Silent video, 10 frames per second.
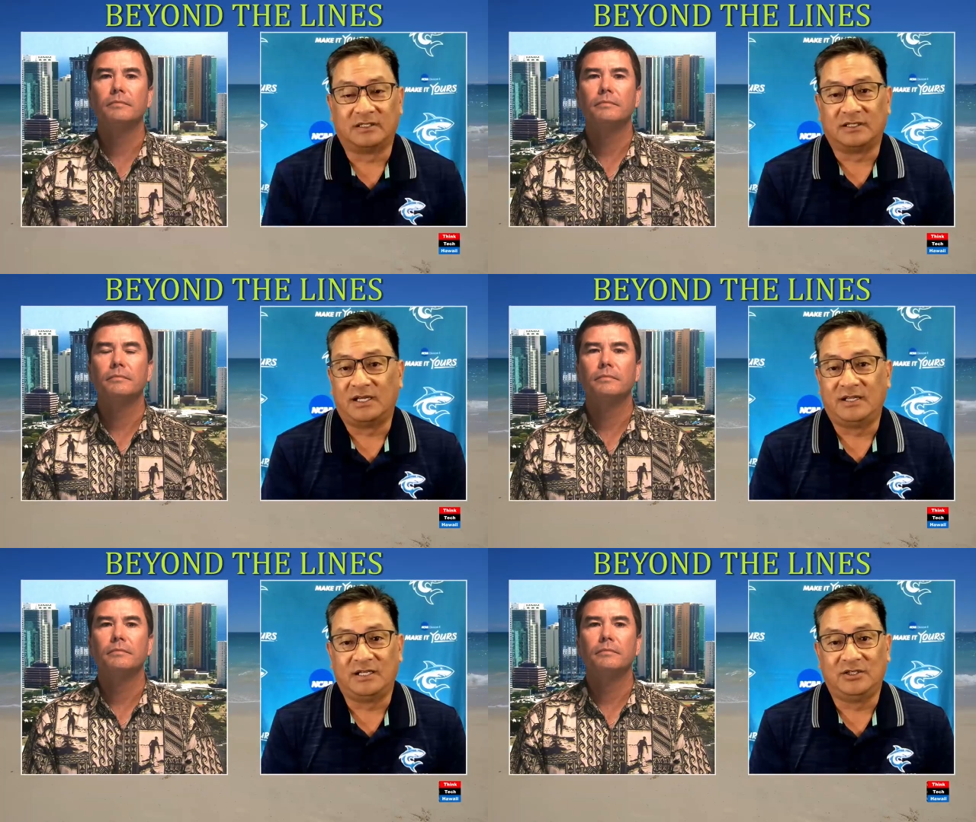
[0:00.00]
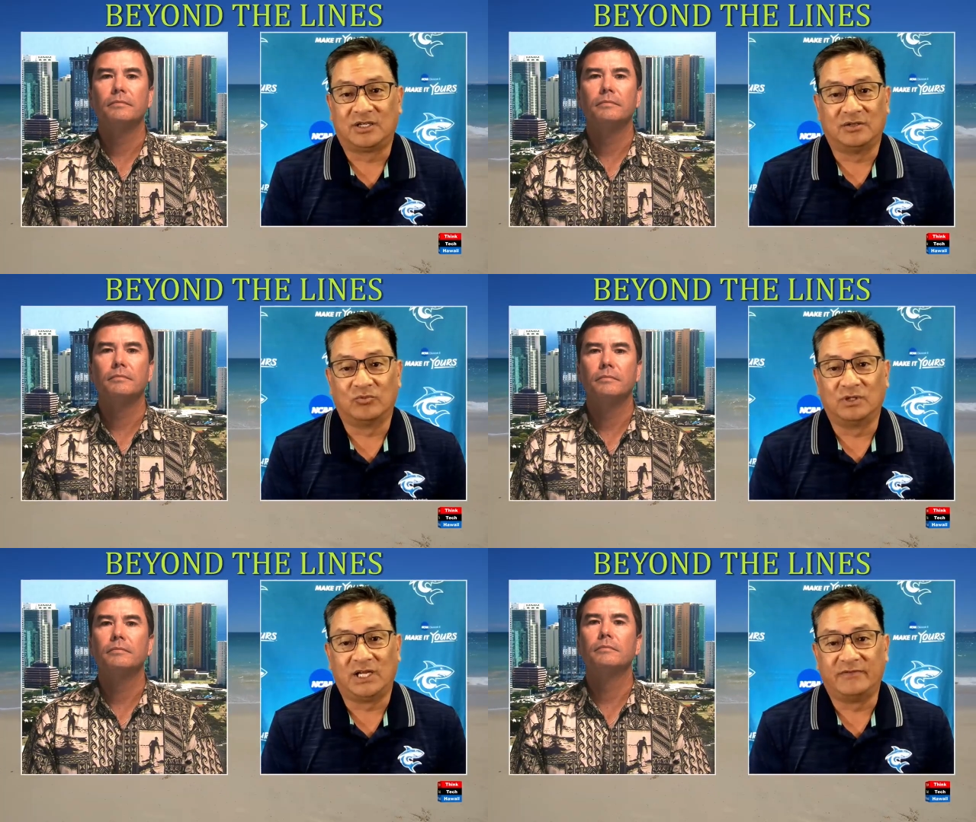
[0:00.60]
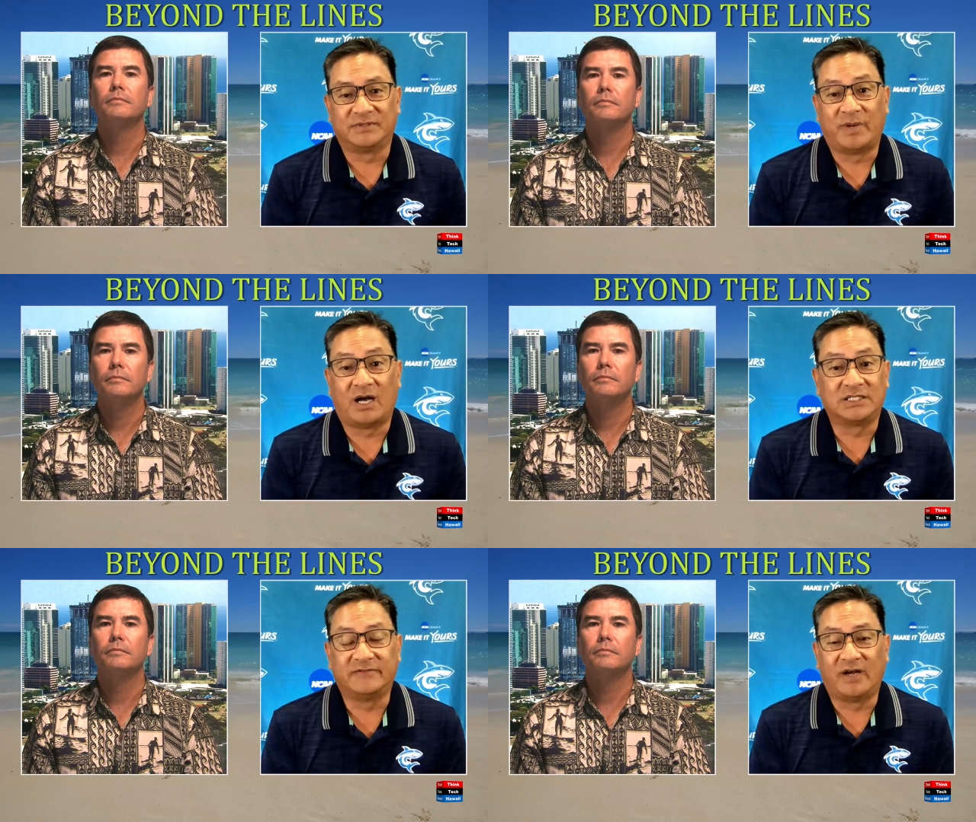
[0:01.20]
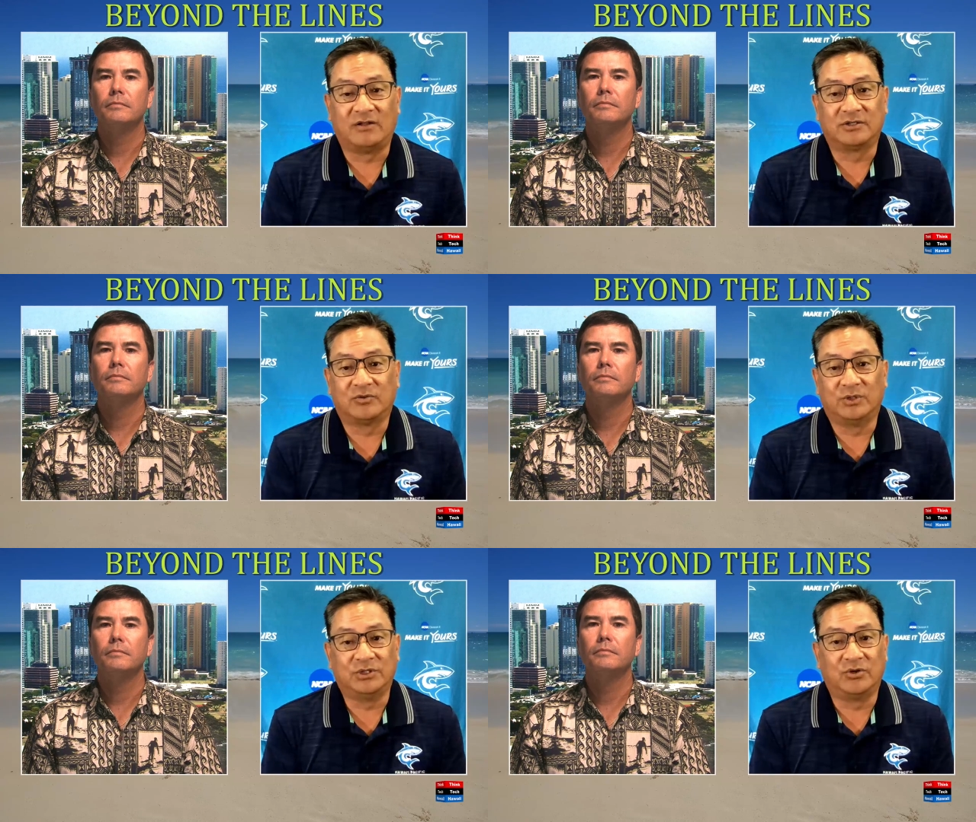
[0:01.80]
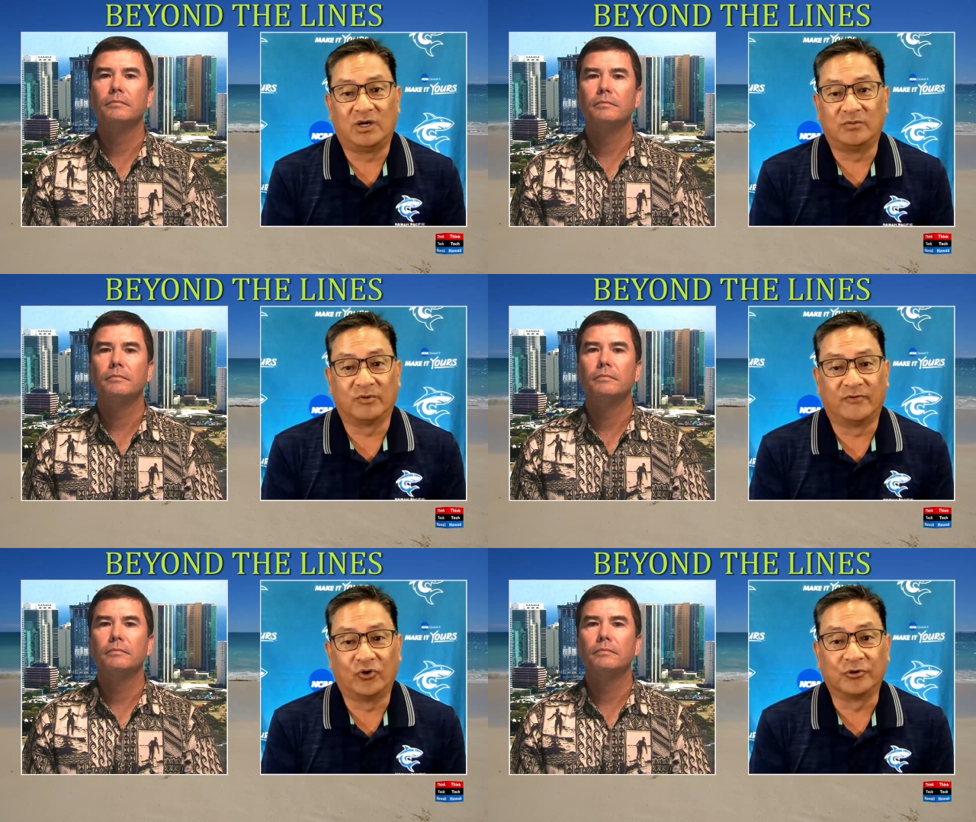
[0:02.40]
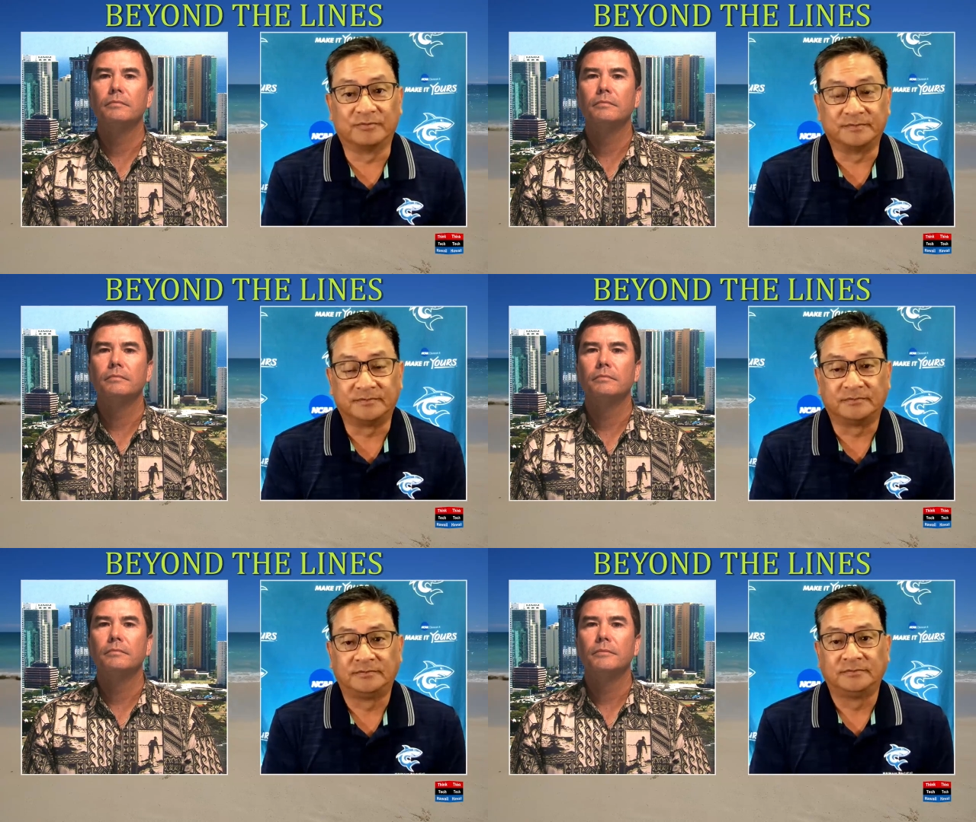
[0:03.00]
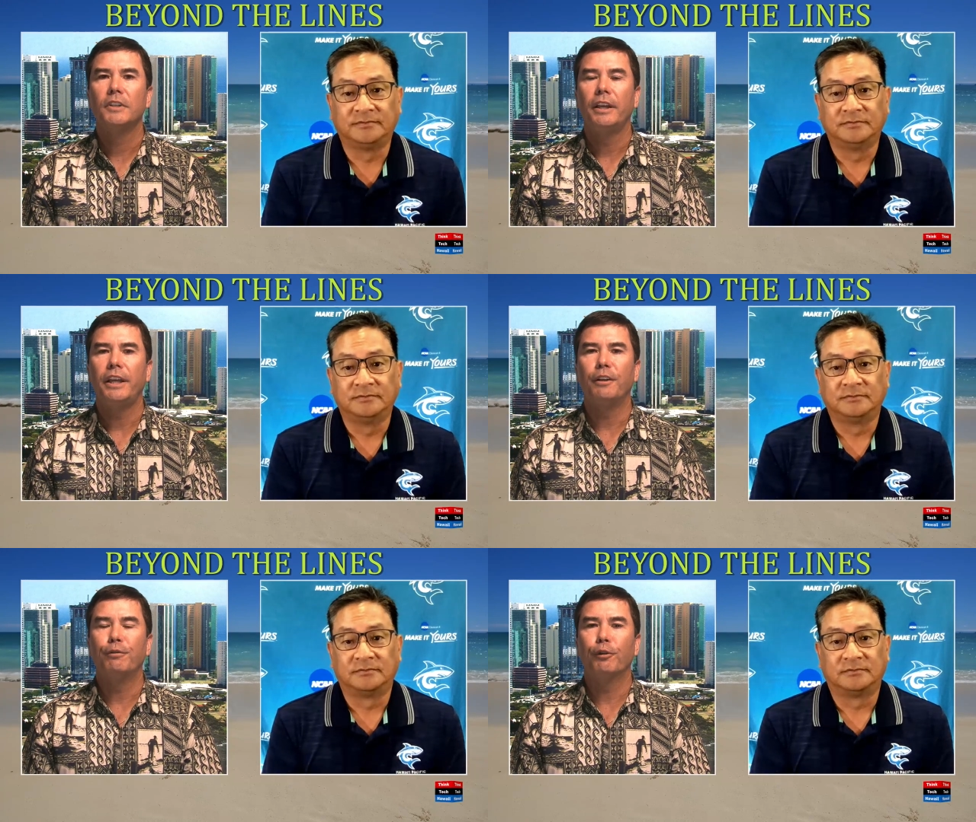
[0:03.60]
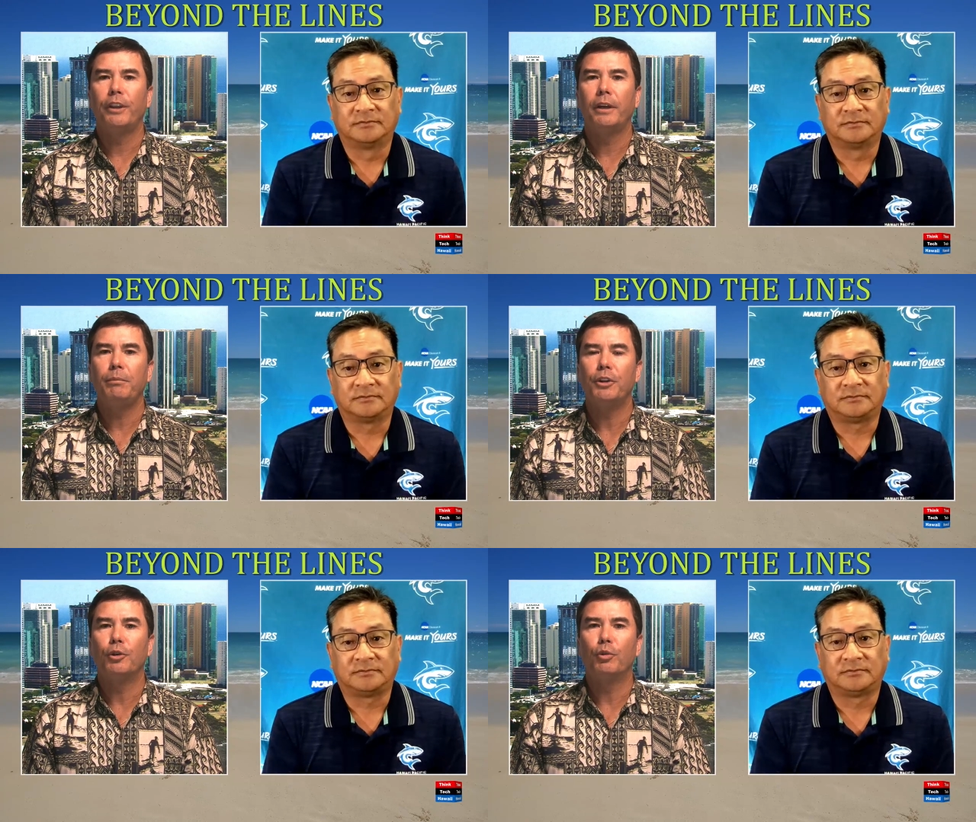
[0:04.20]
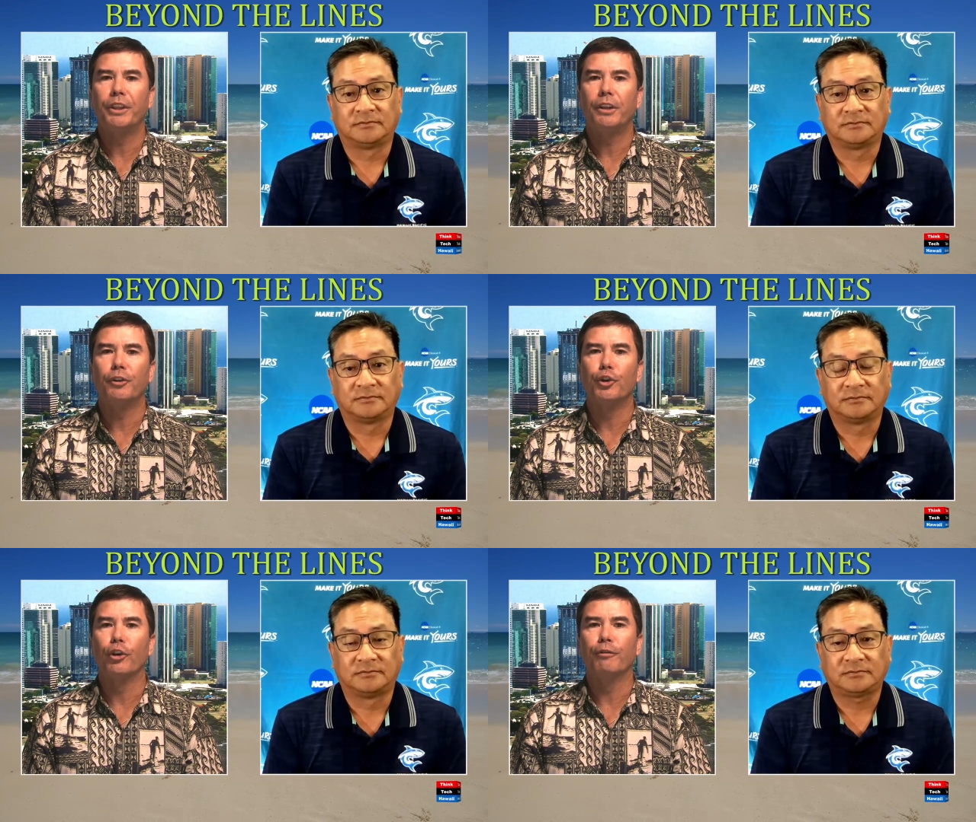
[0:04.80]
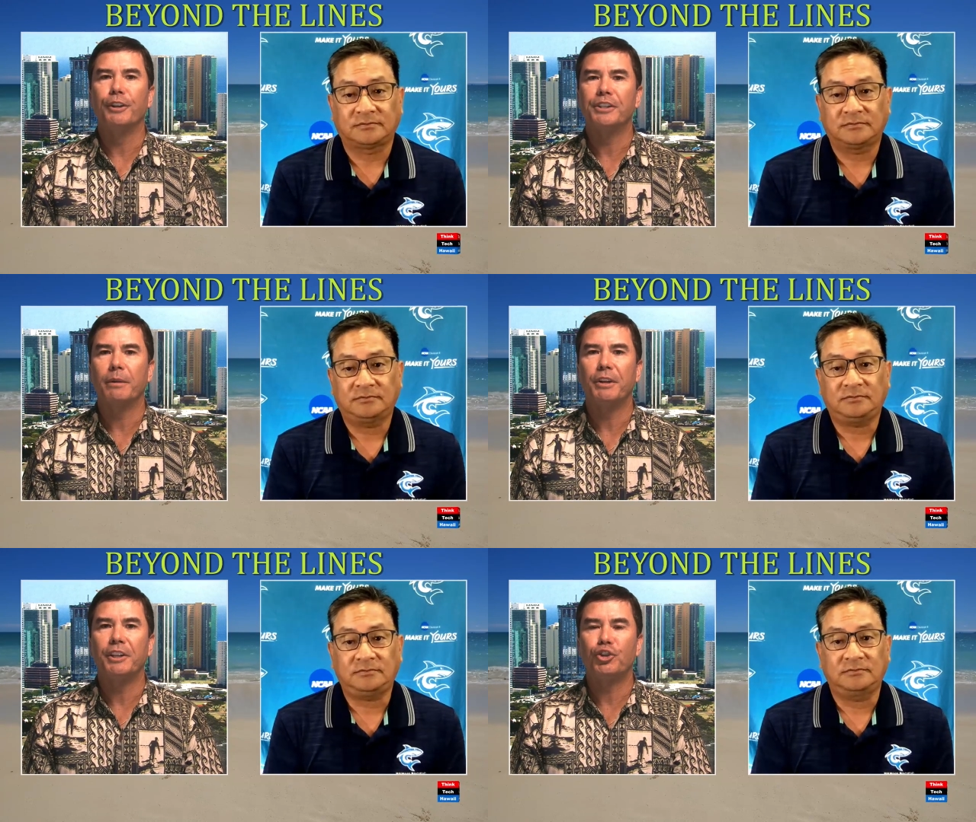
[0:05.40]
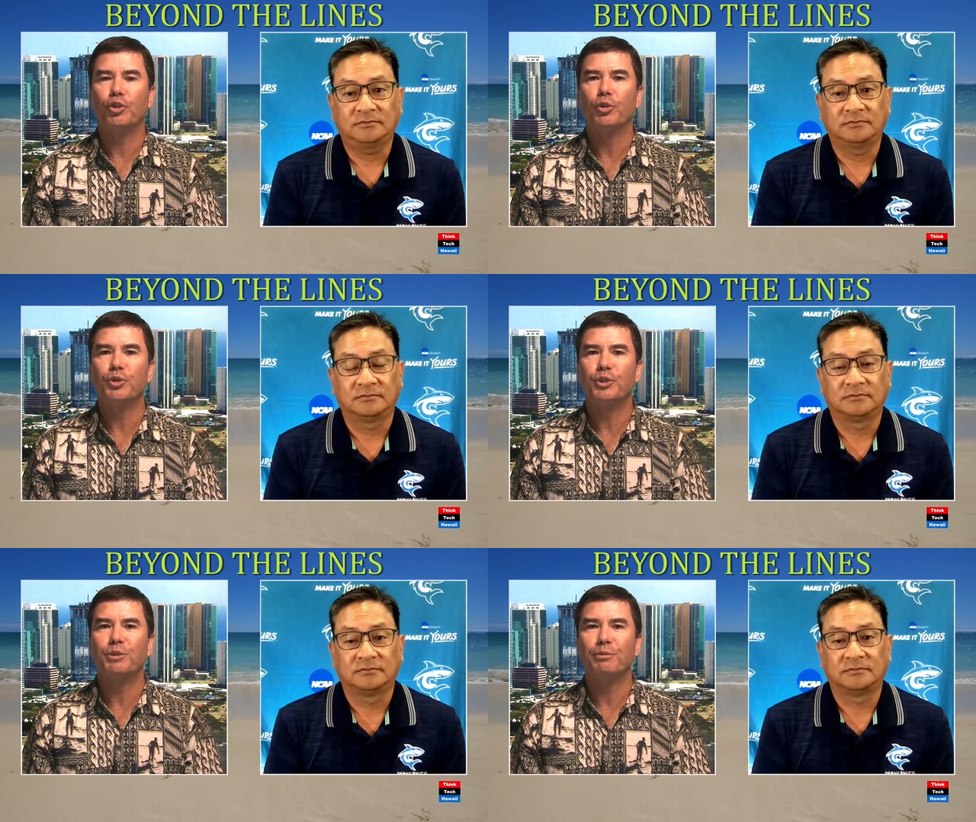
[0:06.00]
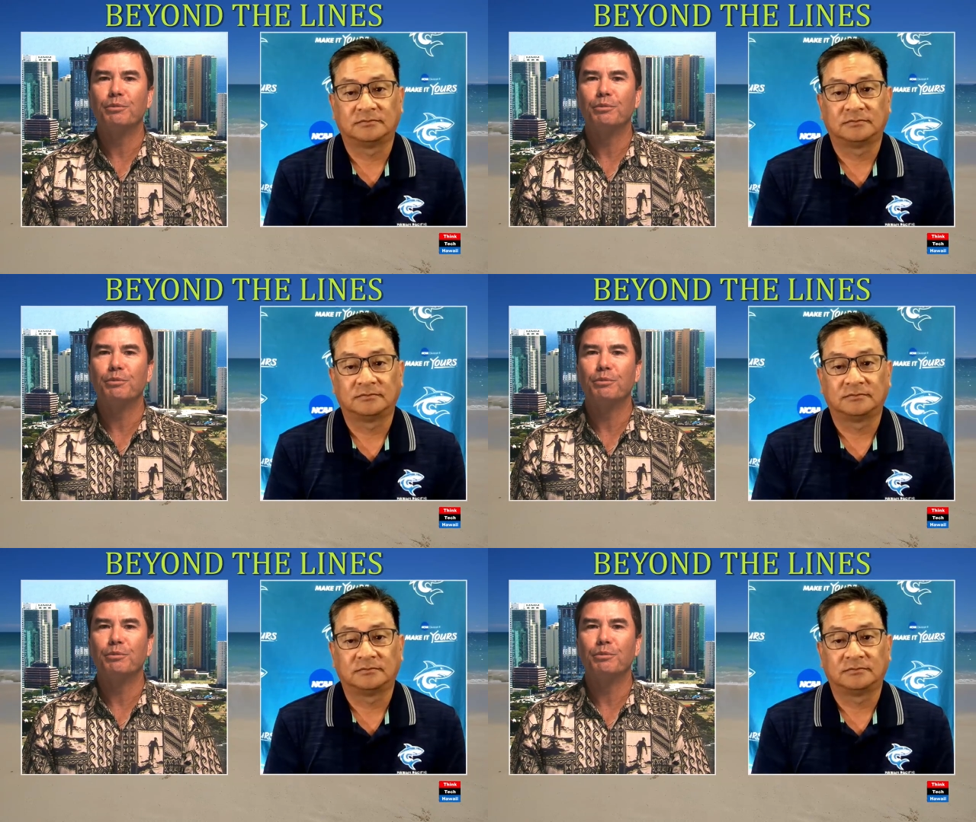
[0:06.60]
Speaker 1: uh, and then you can really have this positive outlook when you go out and perform
Speaker 2: and for them, you know, when they're nervous, I mean, it shows